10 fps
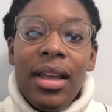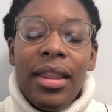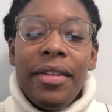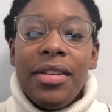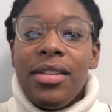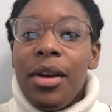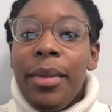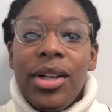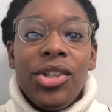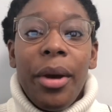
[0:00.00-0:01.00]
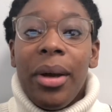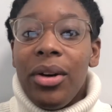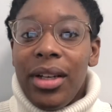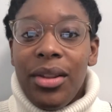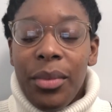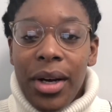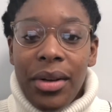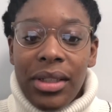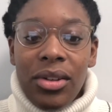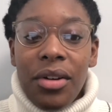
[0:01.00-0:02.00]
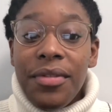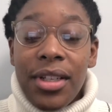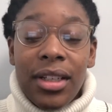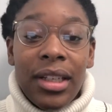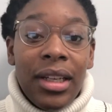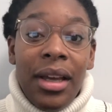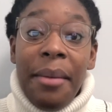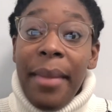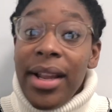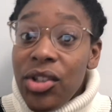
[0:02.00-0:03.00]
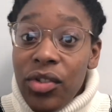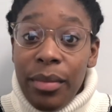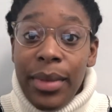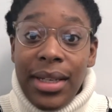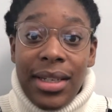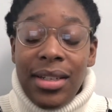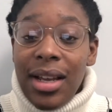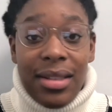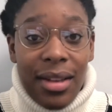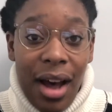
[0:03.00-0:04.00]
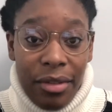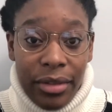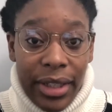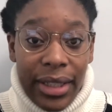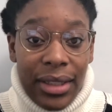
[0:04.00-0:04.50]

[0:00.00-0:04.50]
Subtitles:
There is so much going on in the world and often mainstream media doesn't cover it.